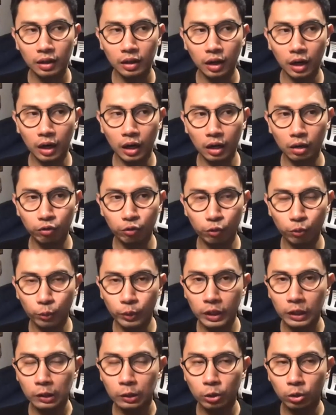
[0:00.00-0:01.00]
if
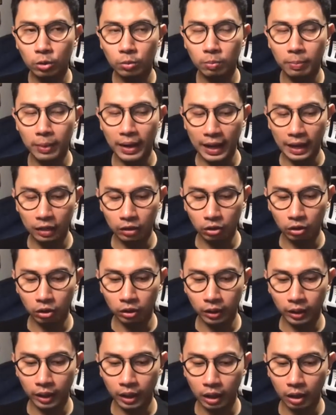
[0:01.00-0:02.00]
we look back
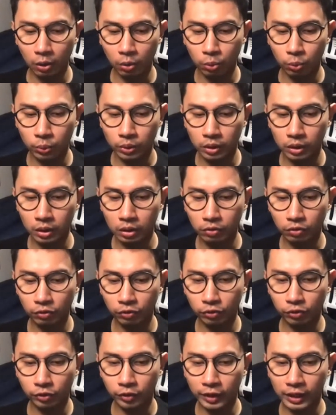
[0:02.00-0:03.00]
on how we
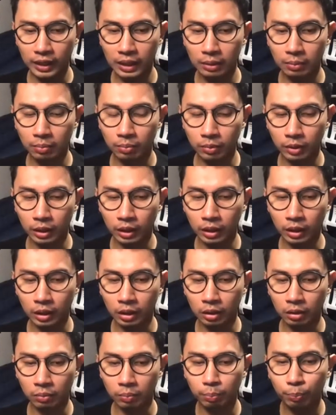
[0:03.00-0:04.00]
frame
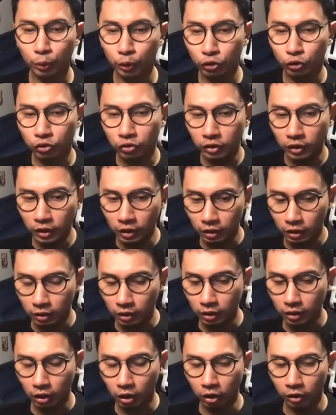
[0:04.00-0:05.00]
and
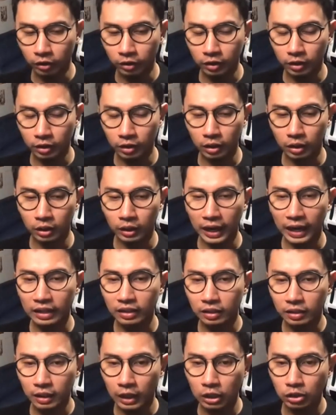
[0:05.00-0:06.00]
proceed on the
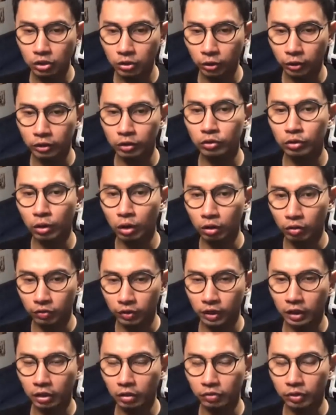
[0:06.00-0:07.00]
ideation or the
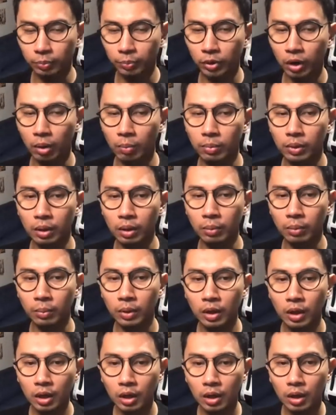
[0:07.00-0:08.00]
solving of the problem,
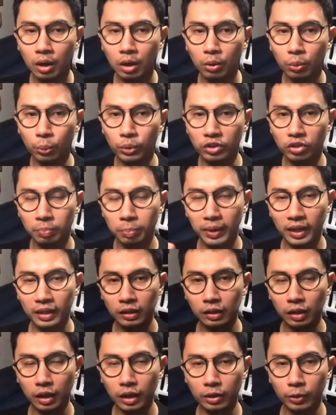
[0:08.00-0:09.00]
we
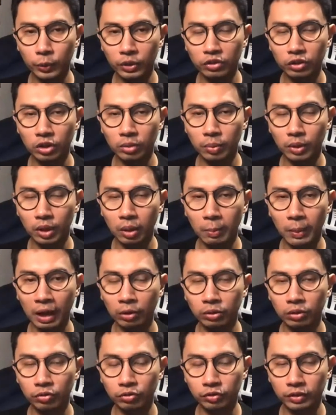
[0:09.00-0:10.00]
spend a reasonable
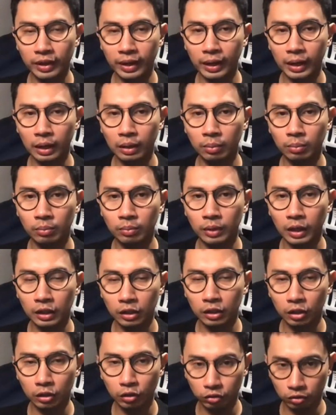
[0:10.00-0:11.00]
amount of time in
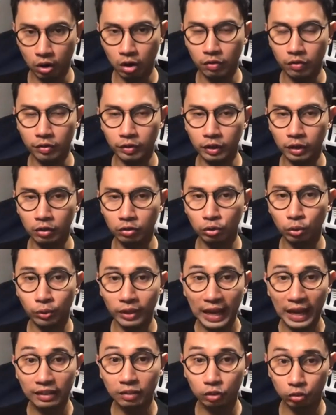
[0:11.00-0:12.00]
the discovery. So
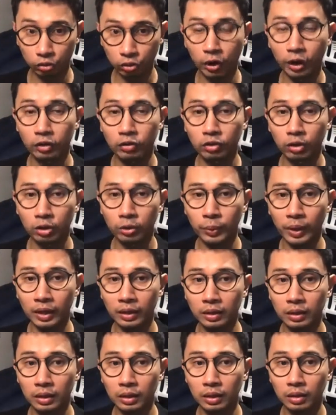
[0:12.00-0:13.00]
that starts
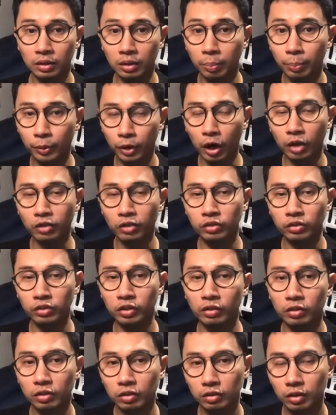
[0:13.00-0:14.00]
already the process